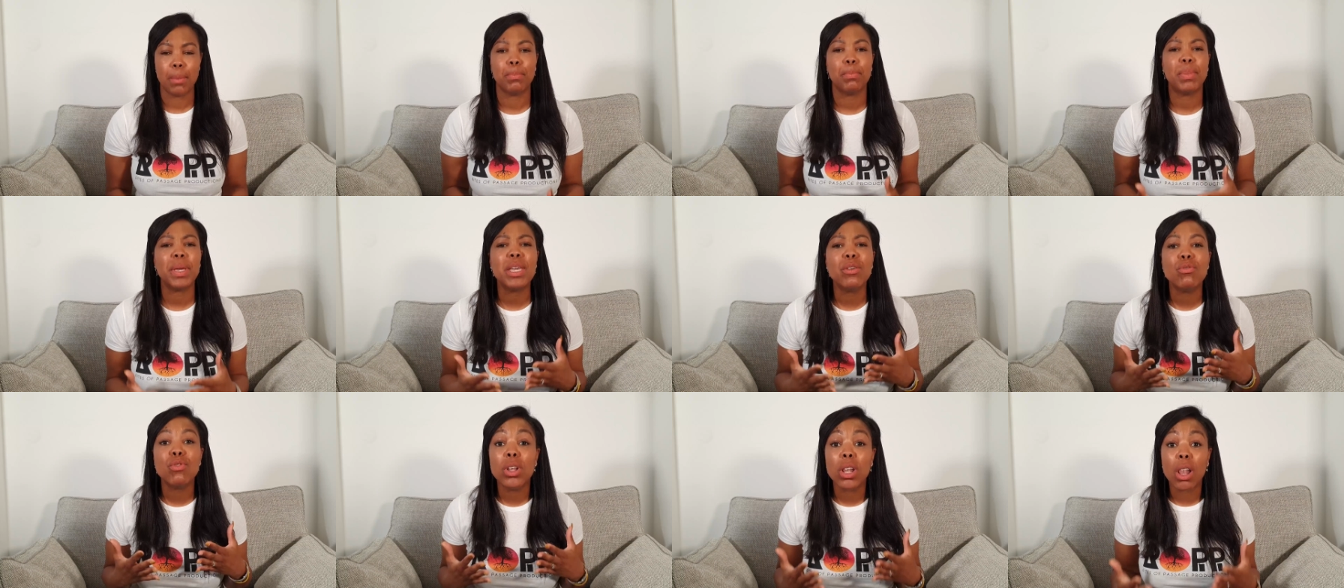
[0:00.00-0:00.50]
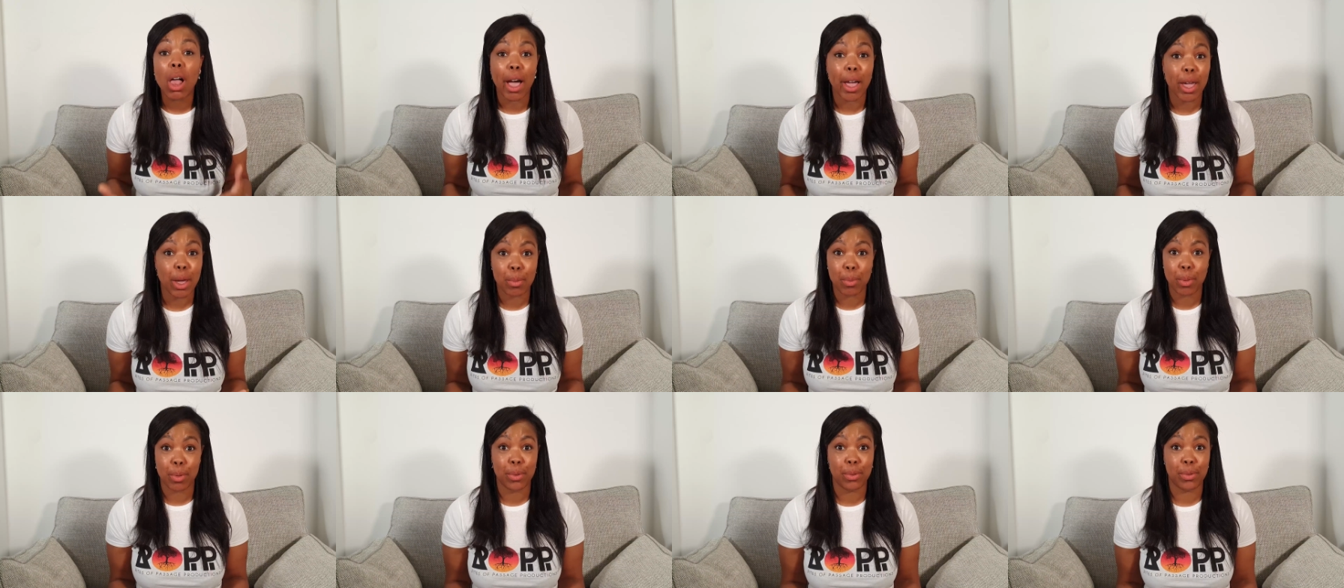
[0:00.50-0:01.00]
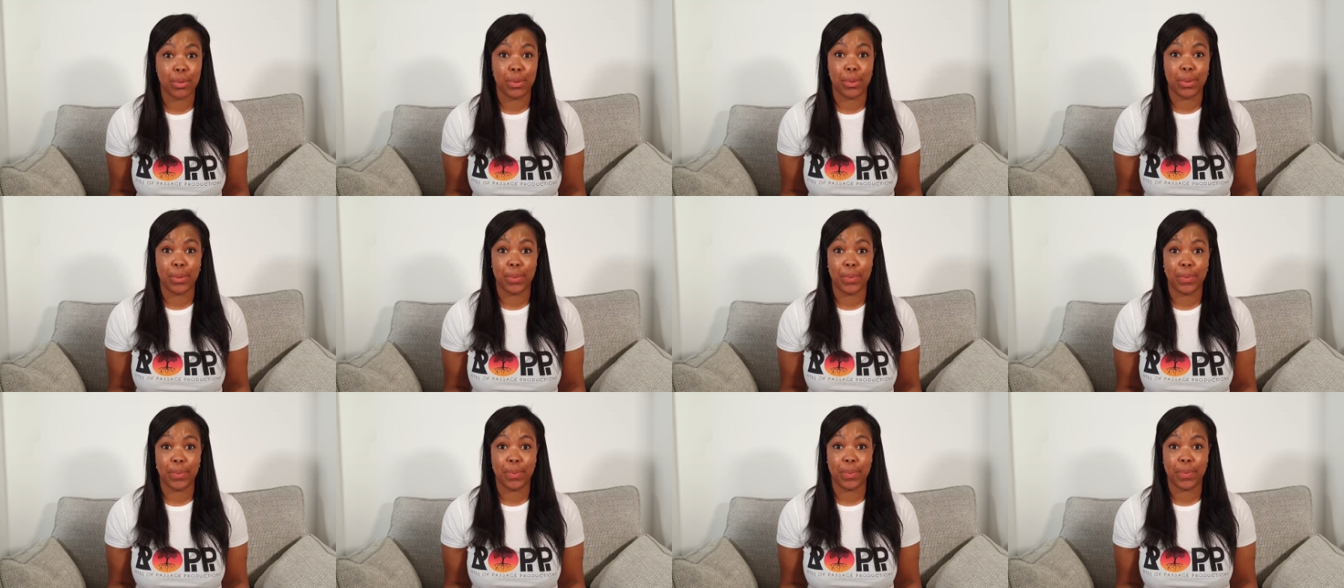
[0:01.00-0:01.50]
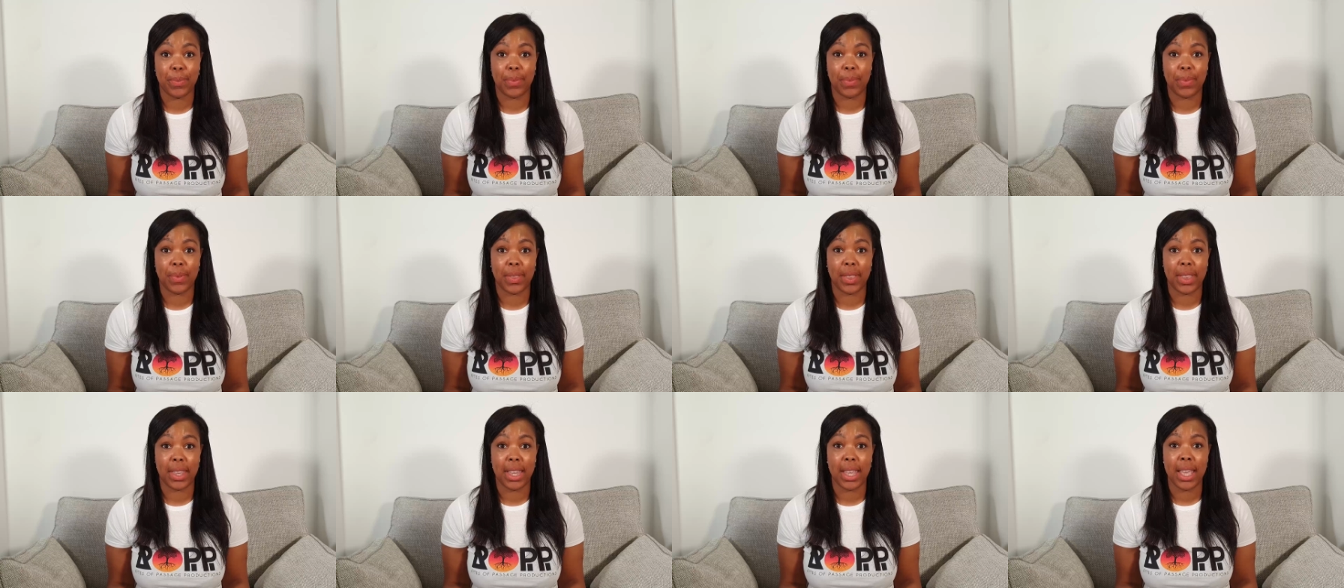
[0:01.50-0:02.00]
Be reliable.
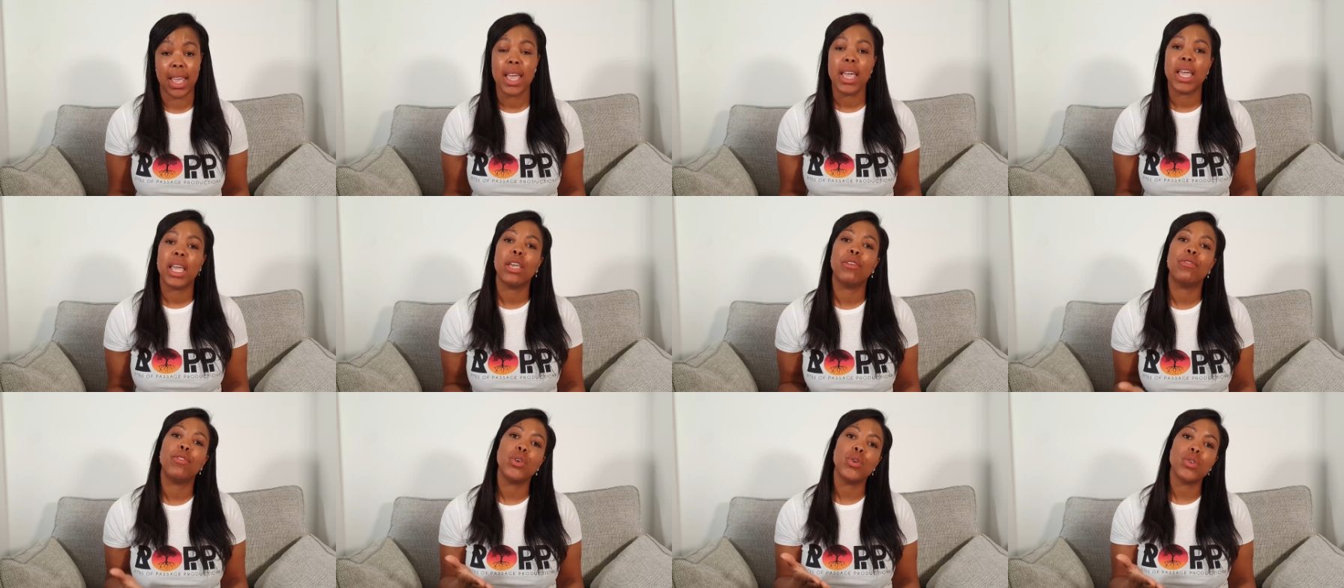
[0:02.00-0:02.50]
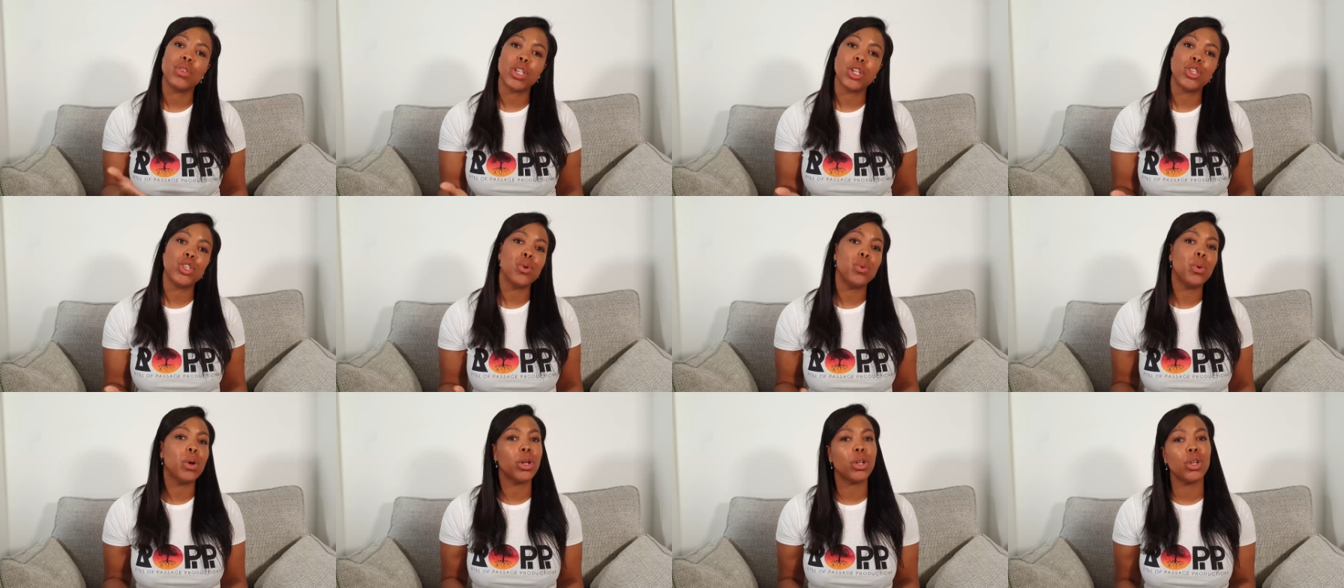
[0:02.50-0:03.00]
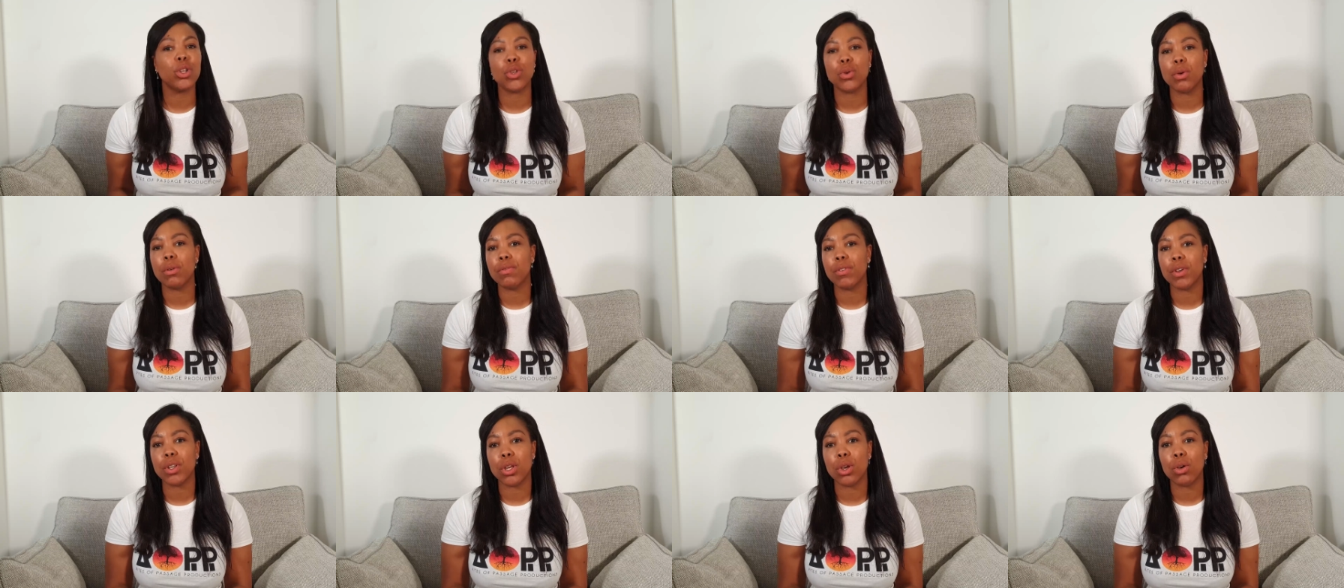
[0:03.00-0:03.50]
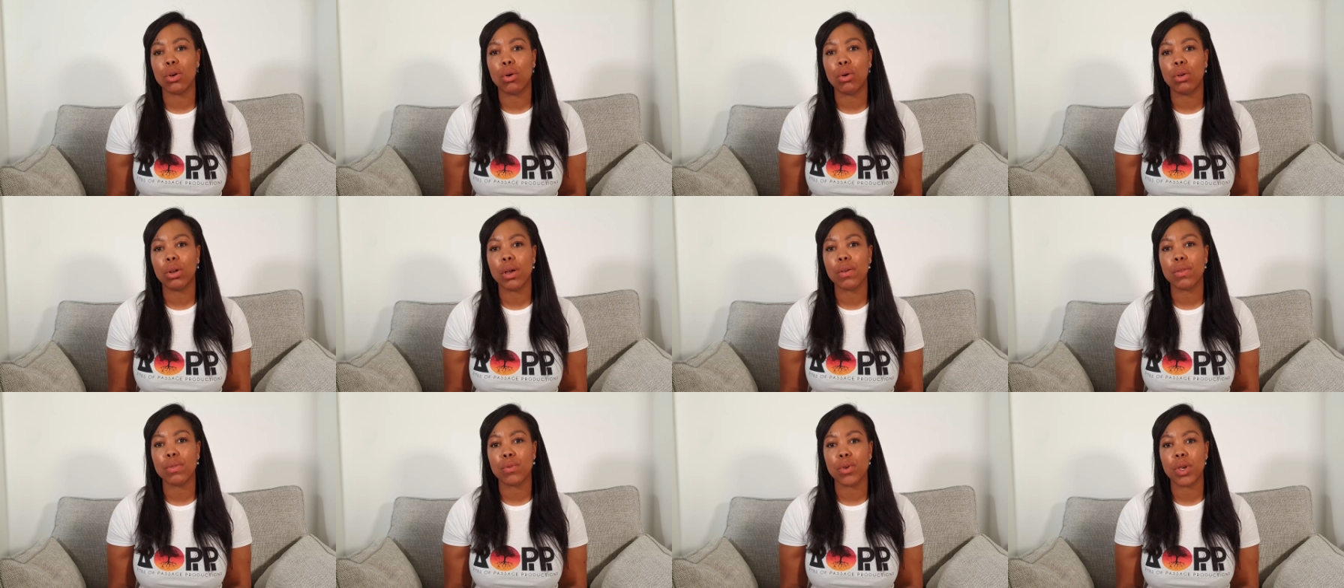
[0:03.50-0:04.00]
If you said you were going to do a video
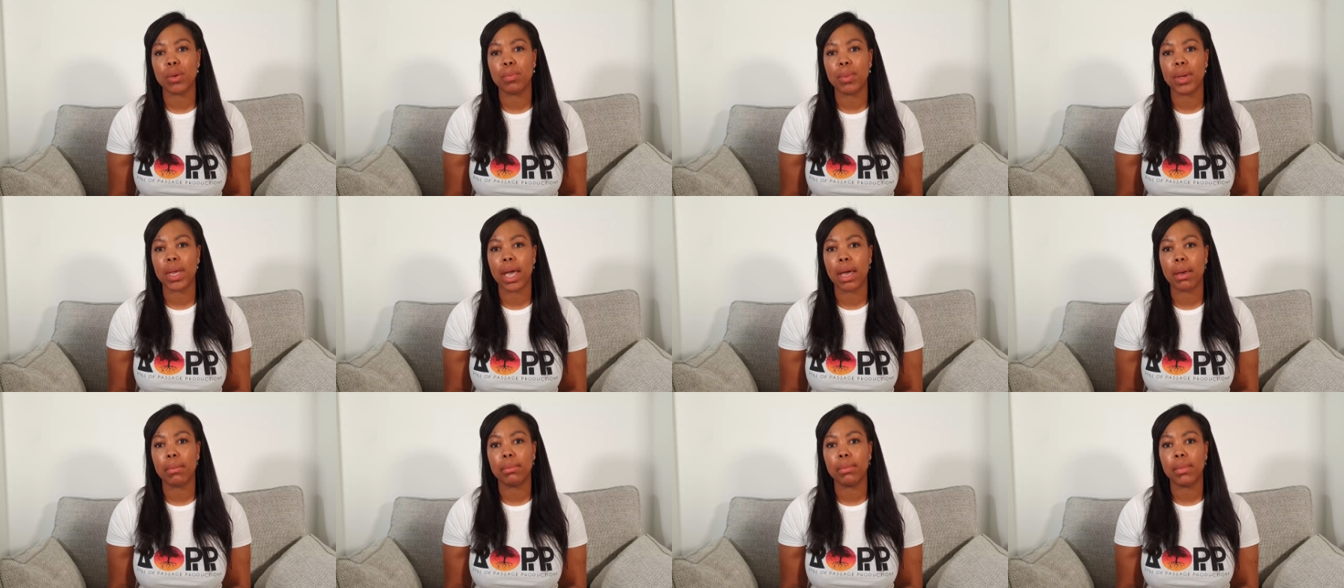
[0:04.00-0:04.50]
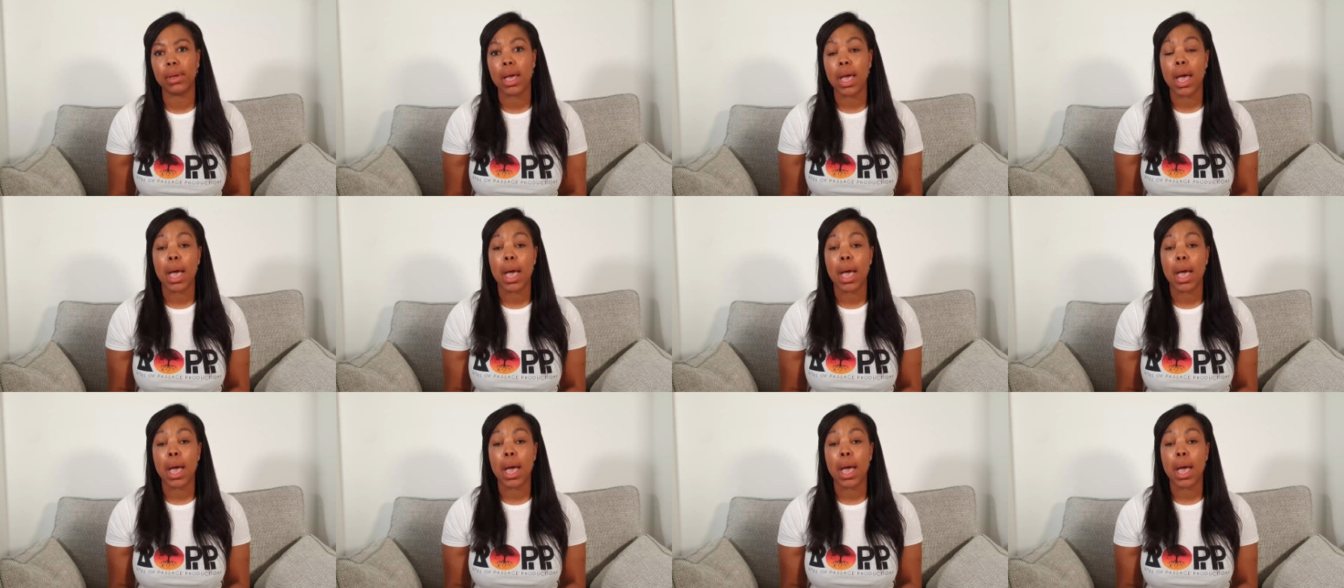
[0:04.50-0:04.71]
call at 3 p.m.,